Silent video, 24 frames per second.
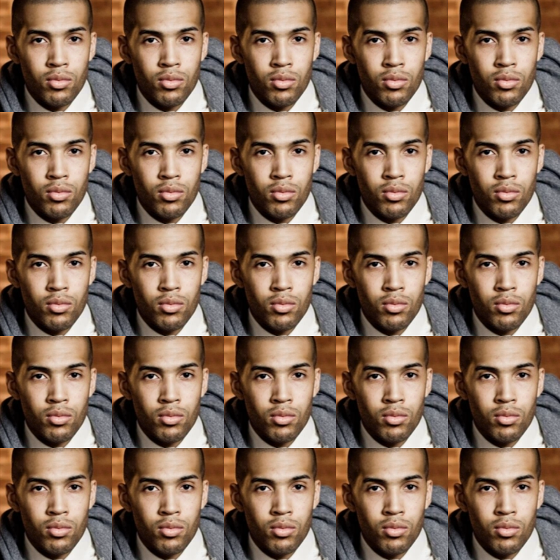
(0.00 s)

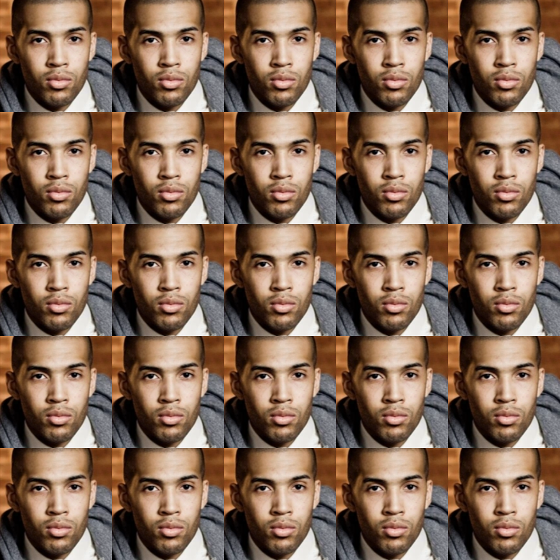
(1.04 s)

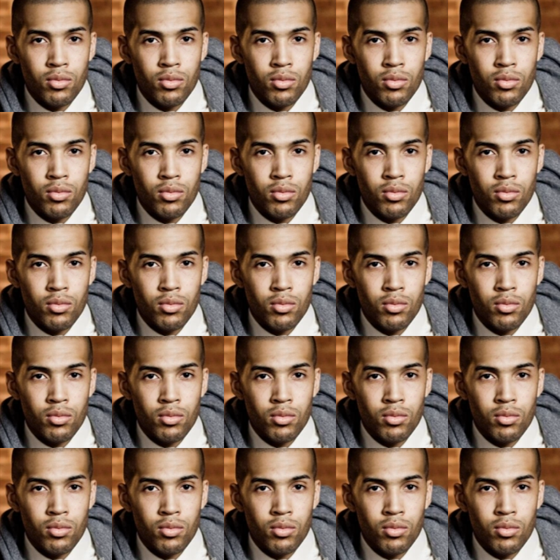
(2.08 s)

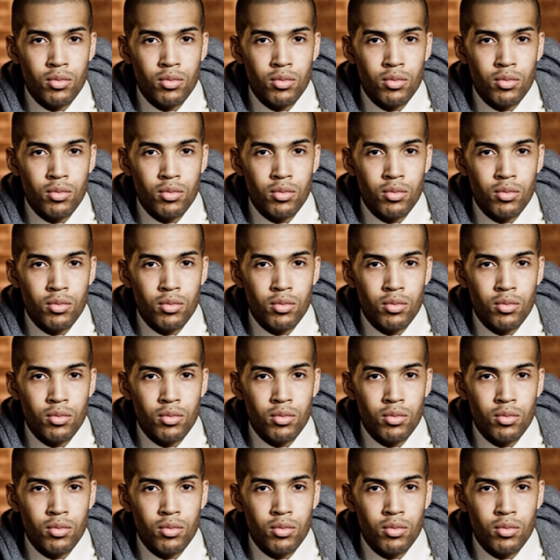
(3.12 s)
[no speech]